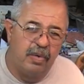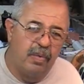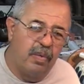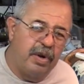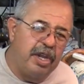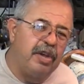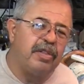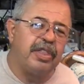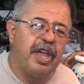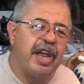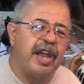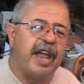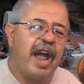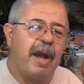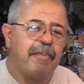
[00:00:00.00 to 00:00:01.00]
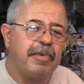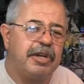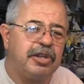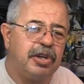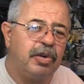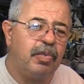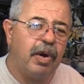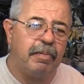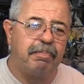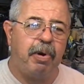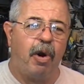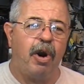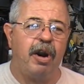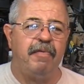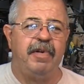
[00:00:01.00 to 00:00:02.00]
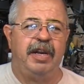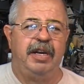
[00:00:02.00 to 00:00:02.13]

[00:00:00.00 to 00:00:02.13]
What do you think happened to what part of